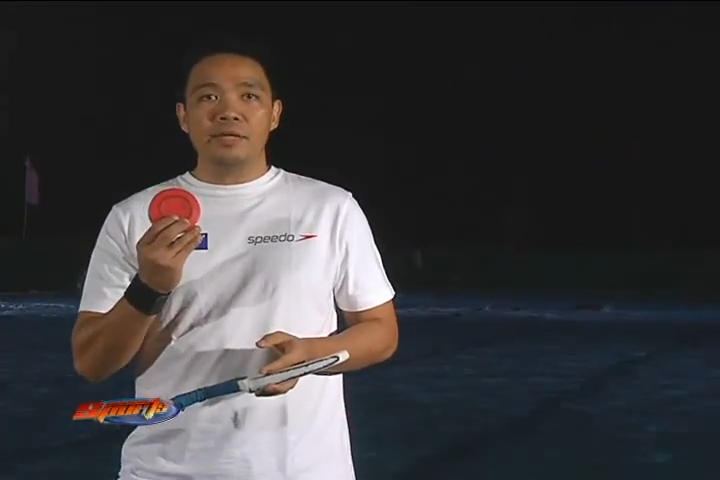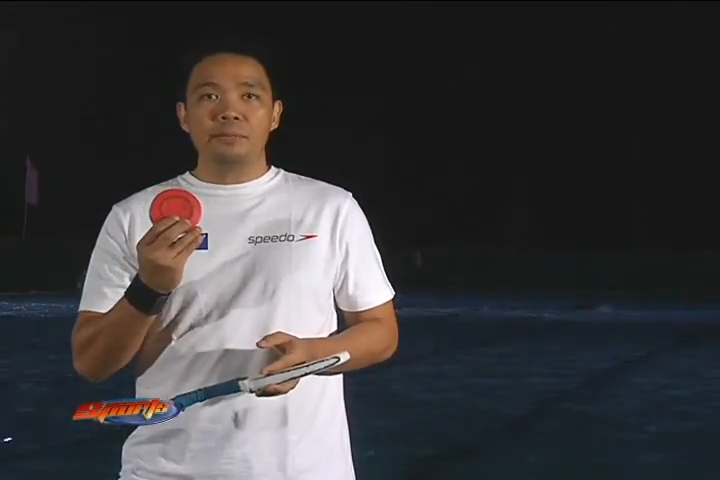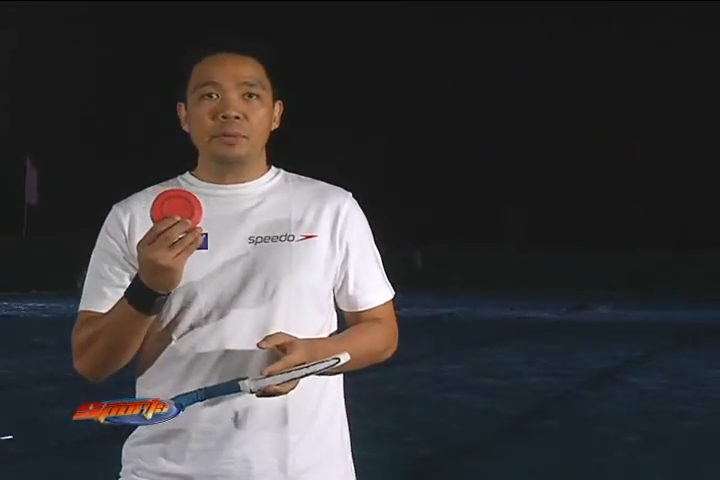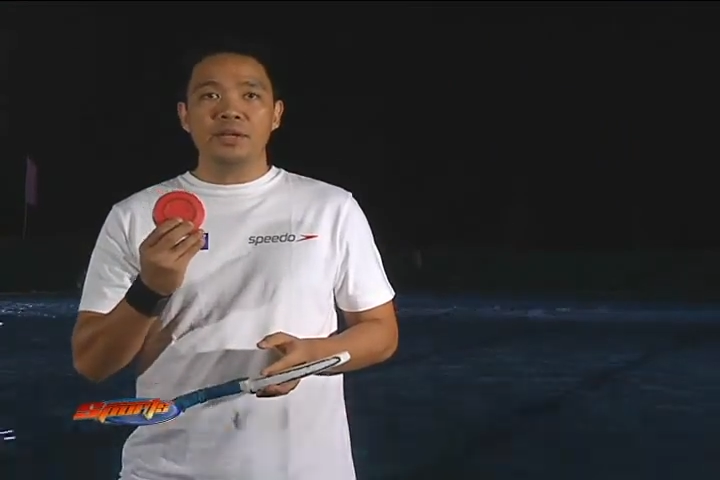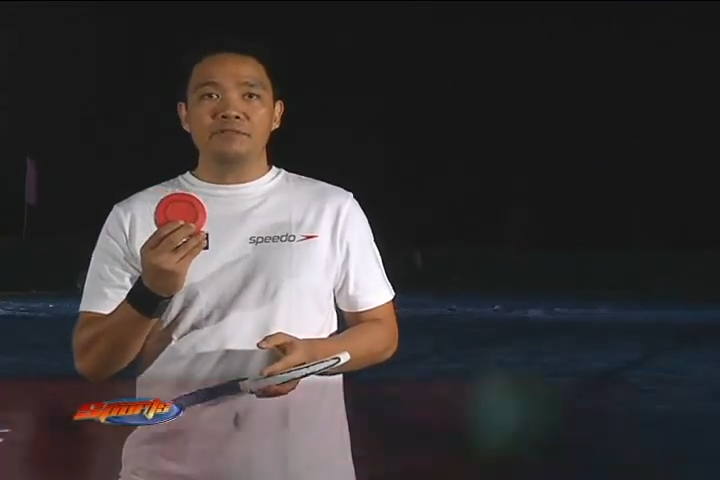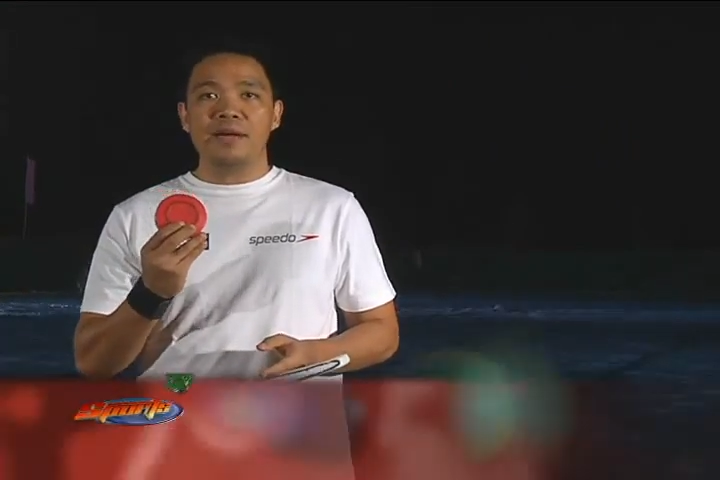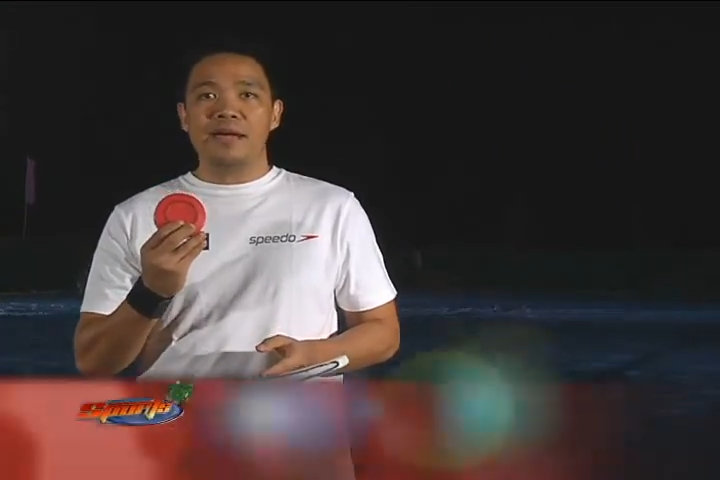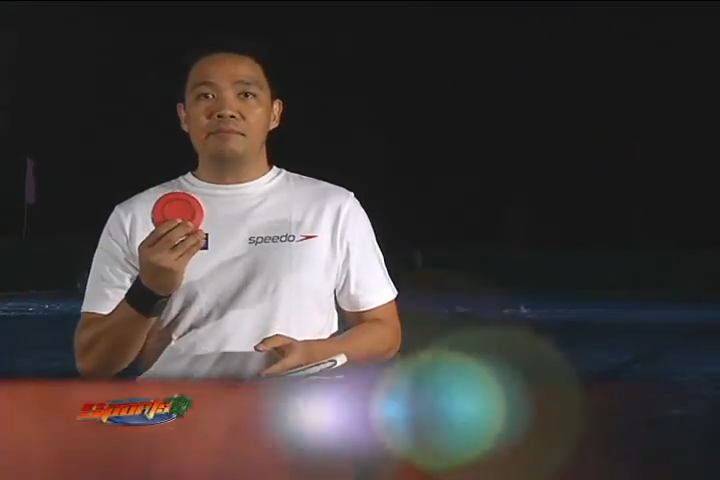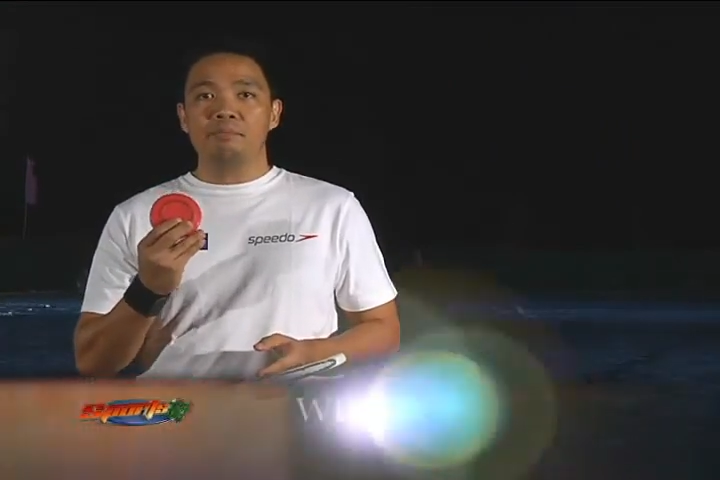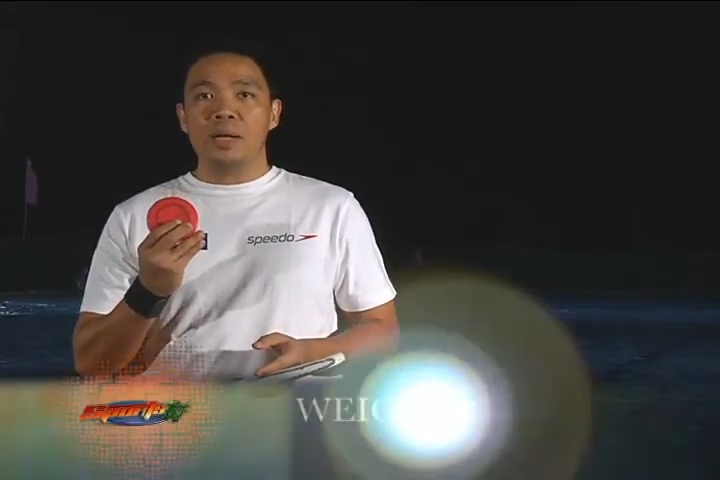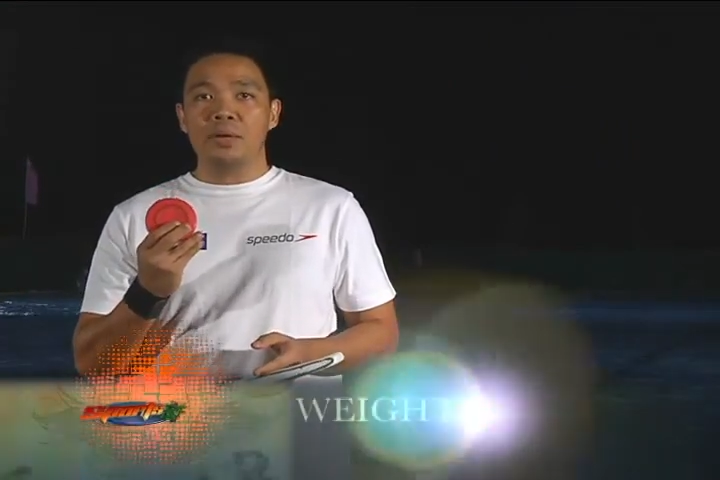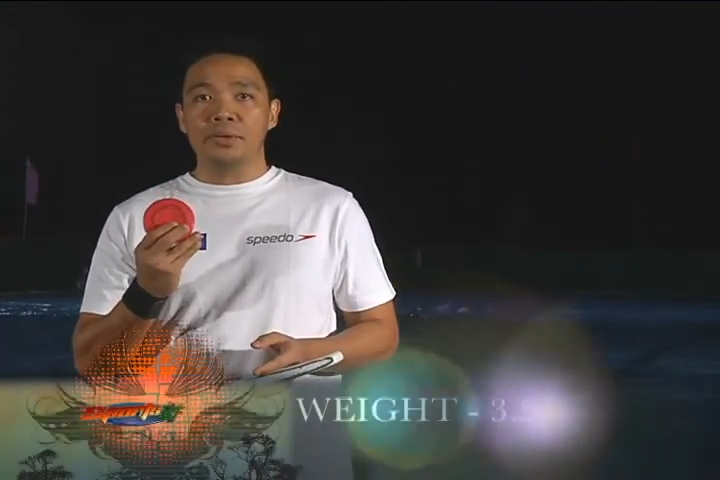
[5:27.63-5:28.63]

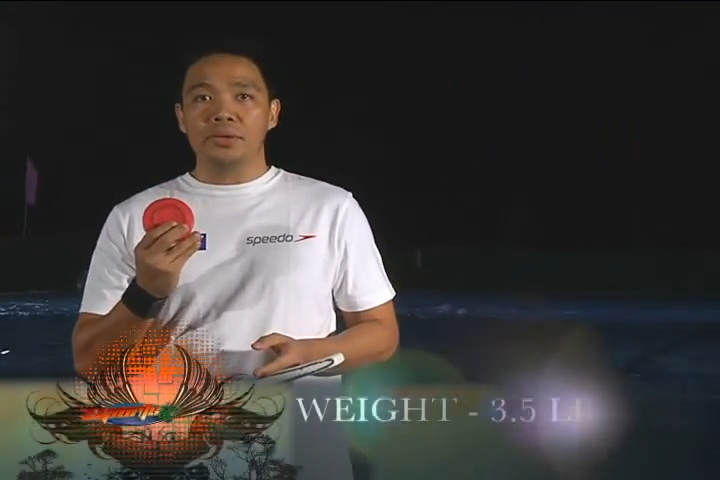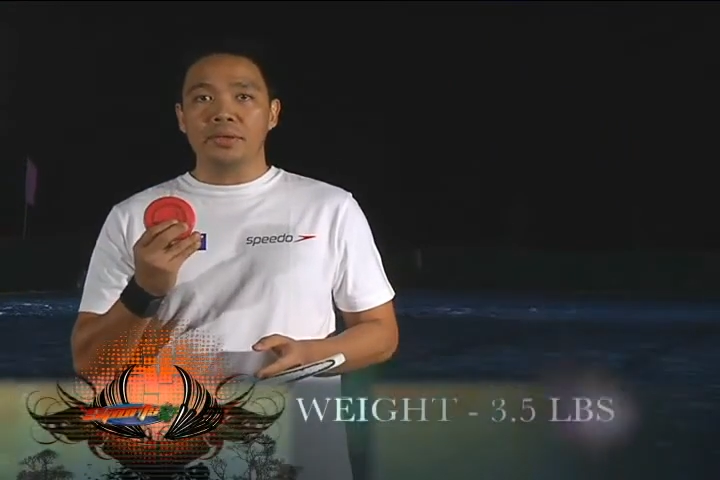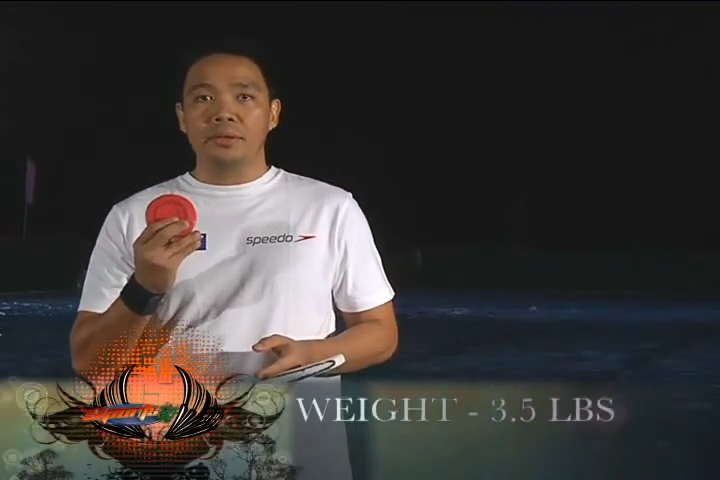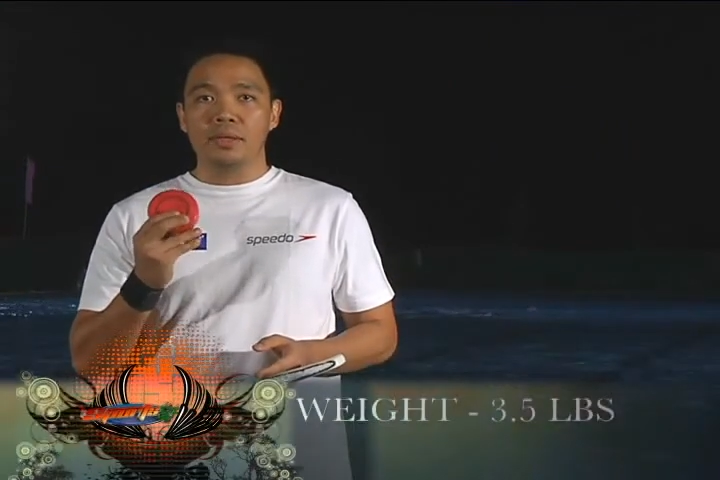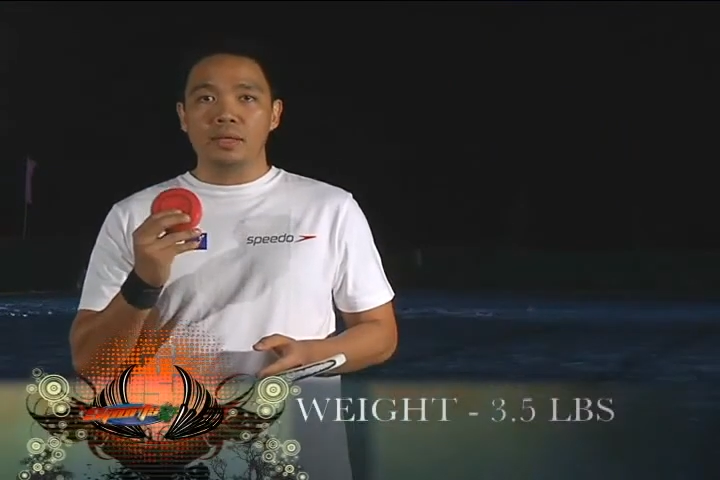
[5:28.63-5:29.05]
3.5-pound